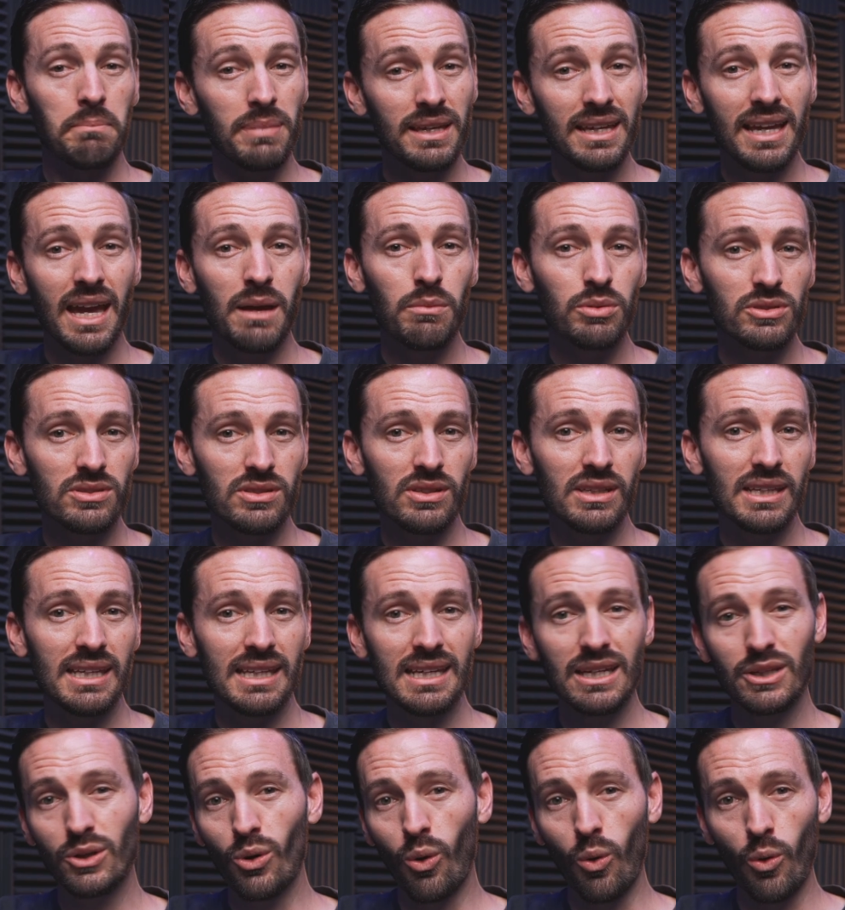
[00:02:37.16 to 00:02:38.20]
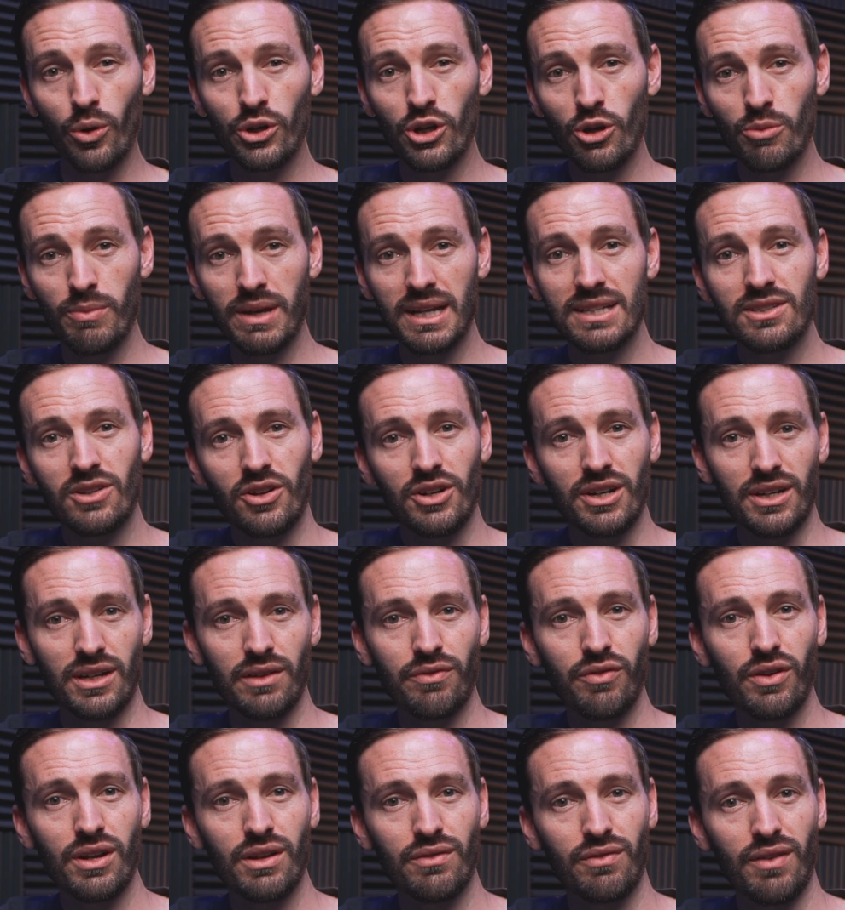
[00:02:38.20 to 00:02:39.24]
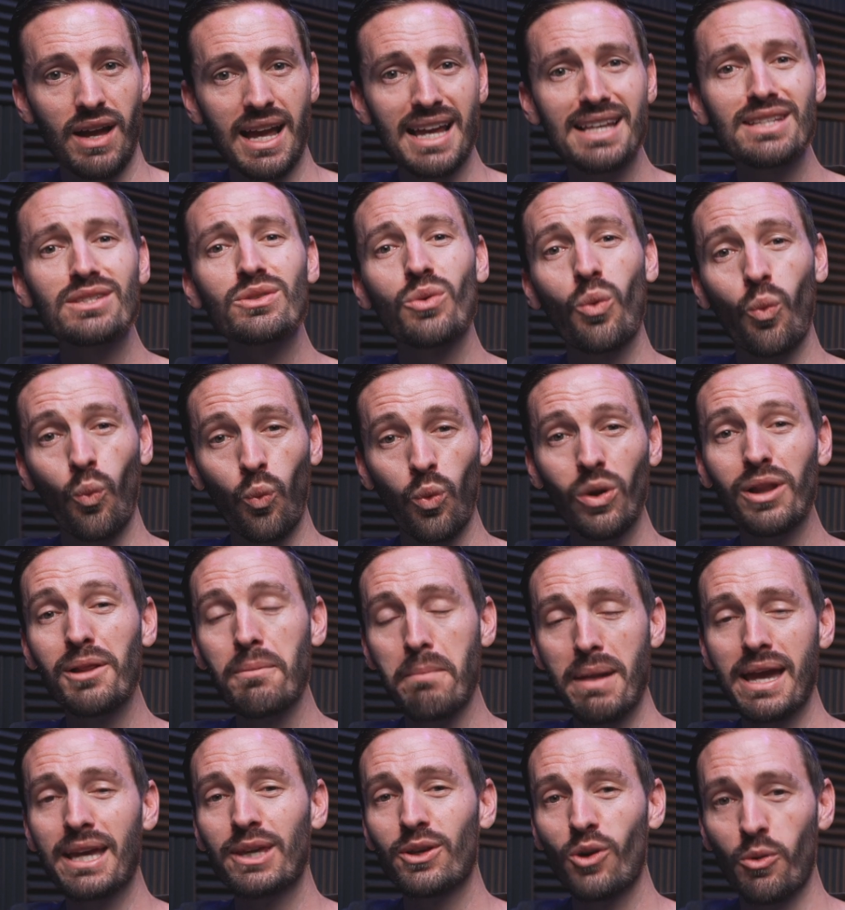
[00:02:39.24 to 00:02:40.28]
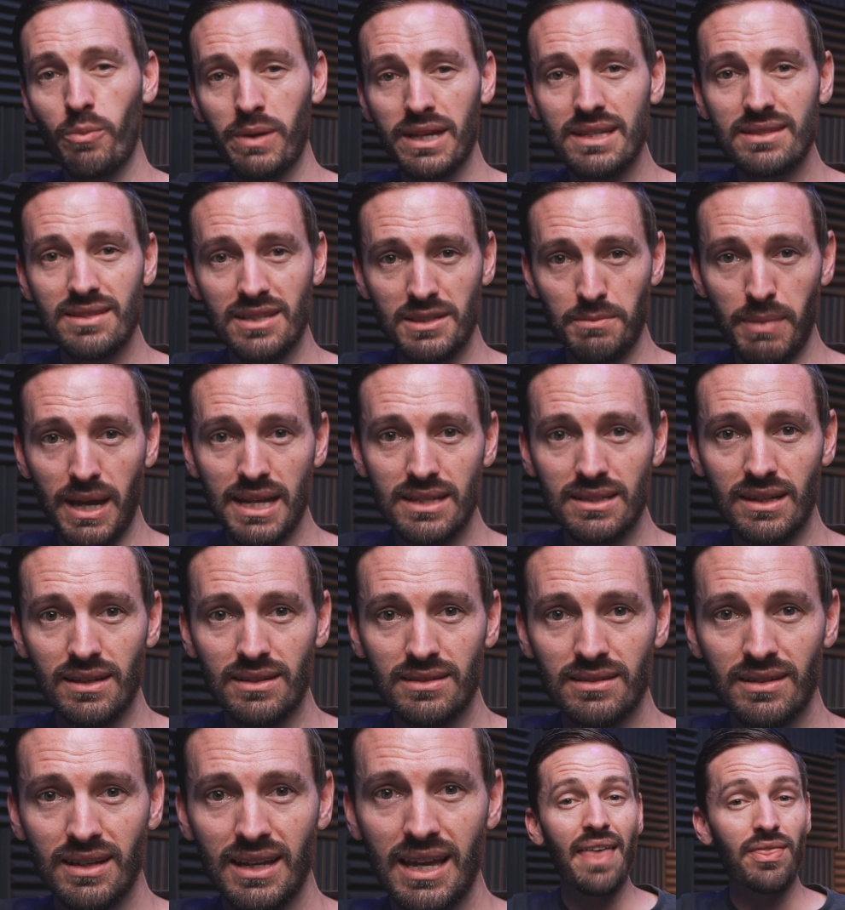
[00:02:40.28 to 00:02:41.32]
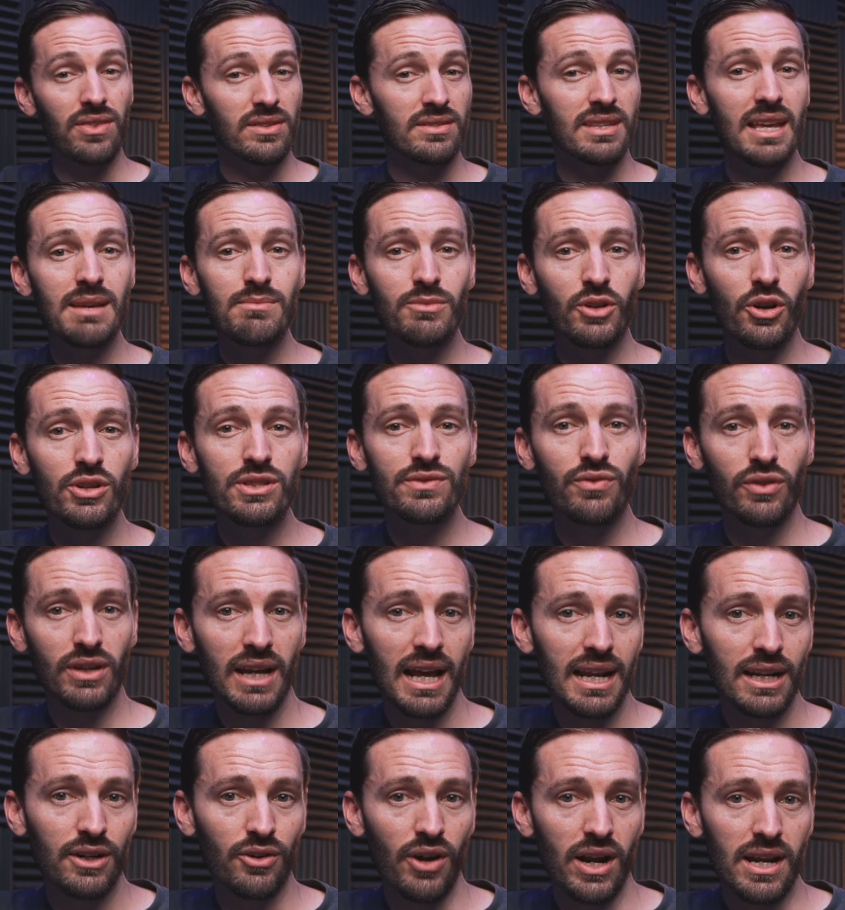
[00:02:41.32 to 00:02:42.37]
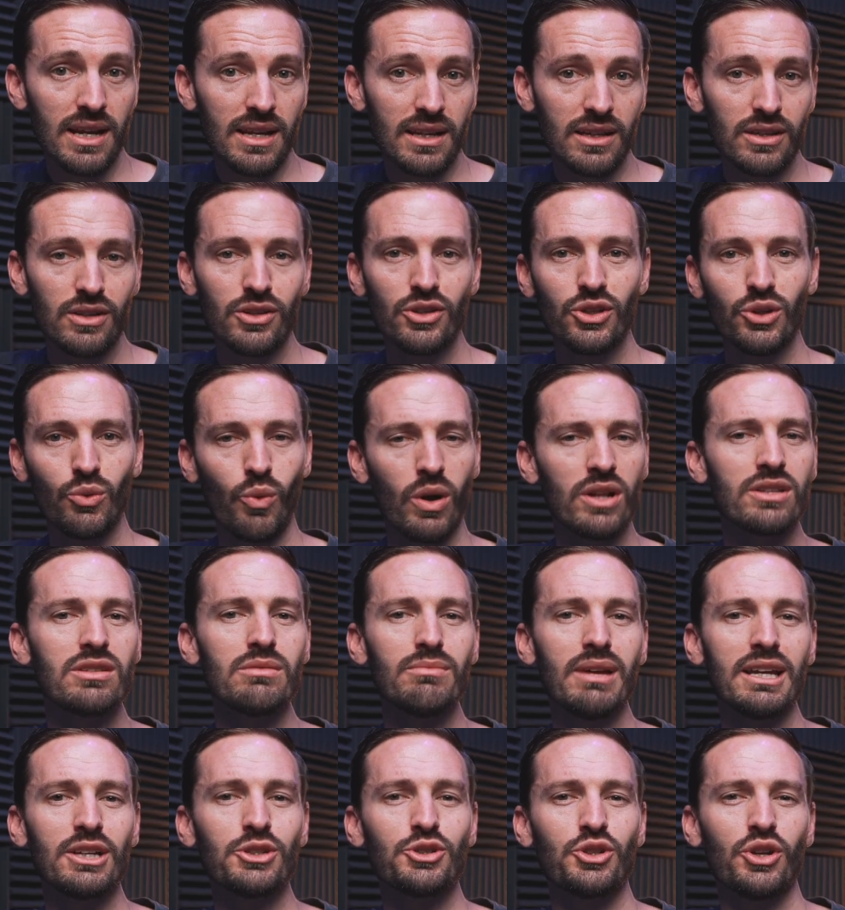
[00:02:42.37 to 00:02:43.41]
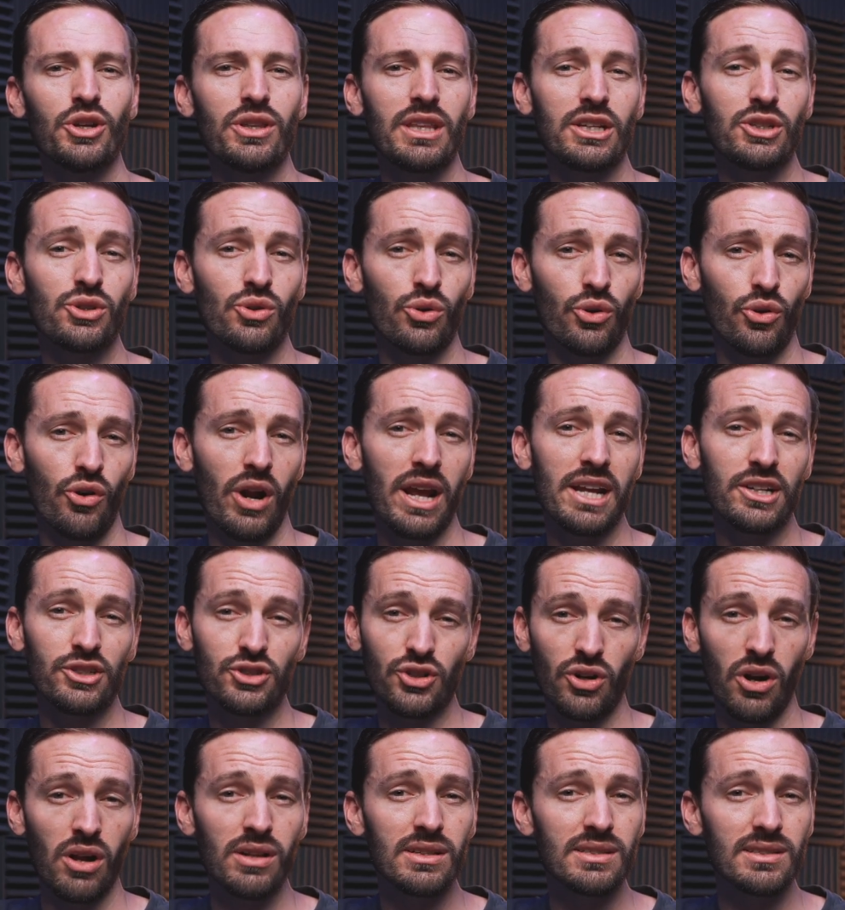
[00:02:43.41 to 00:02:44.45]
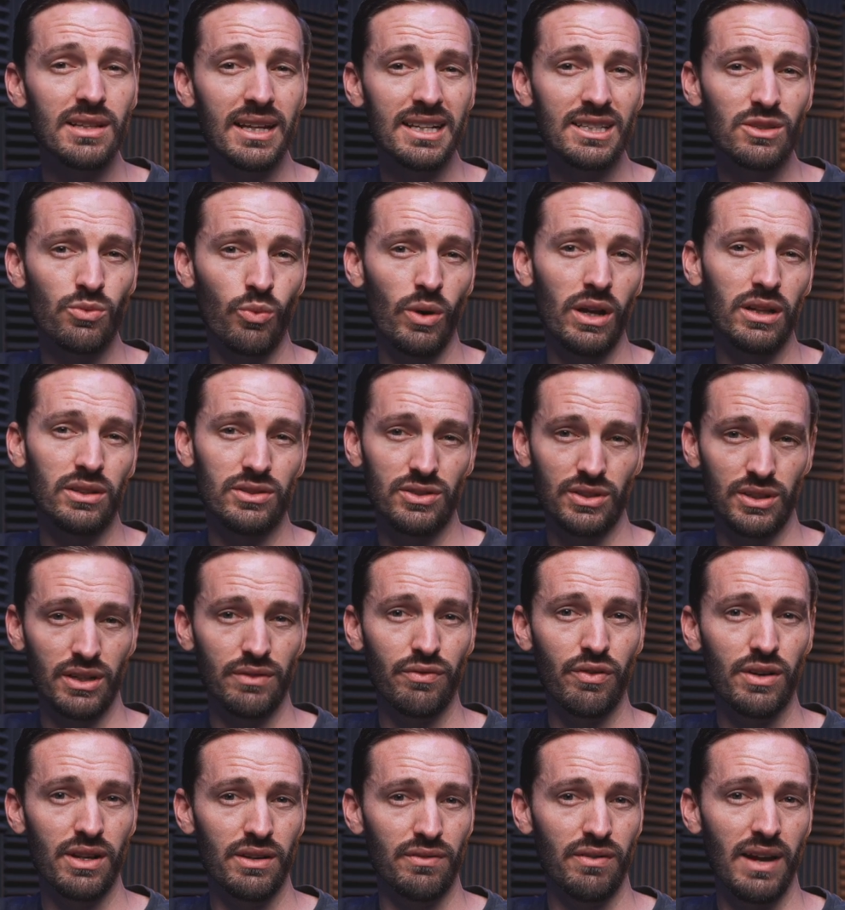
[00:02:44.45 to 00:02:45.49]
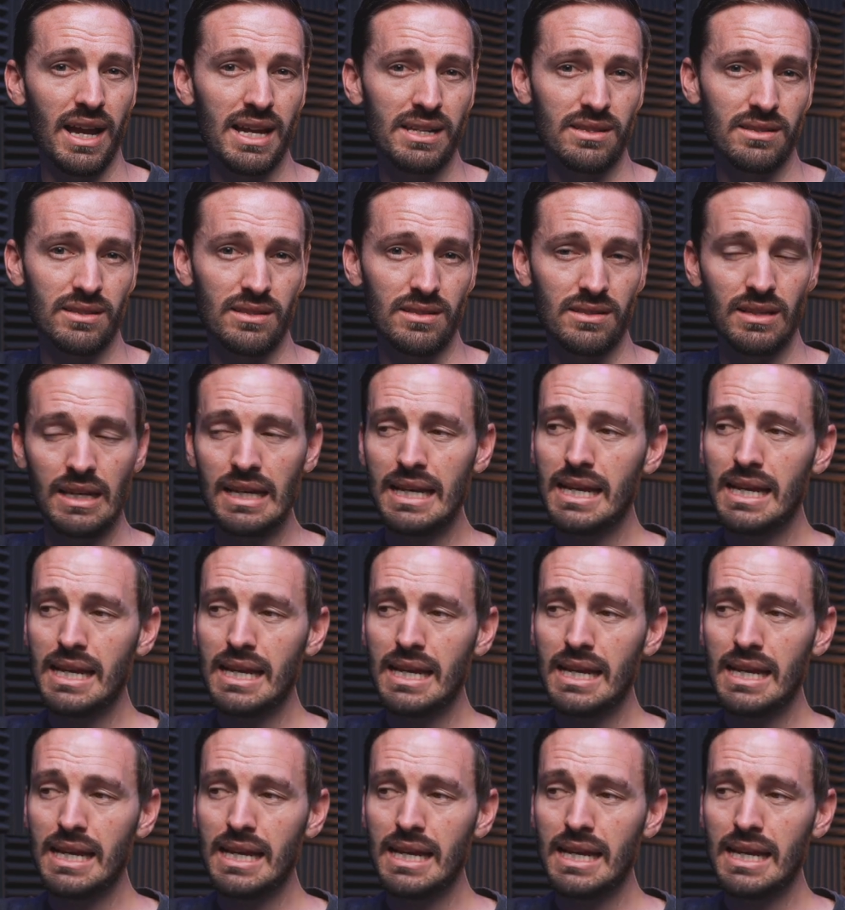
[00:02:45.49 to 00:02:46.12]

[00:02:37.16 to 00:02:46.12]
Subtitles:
Being able to hear your audio mix on a different device will make your mixes better. And the same goes for color grading. You want to make sure that your grade translates well to different devices,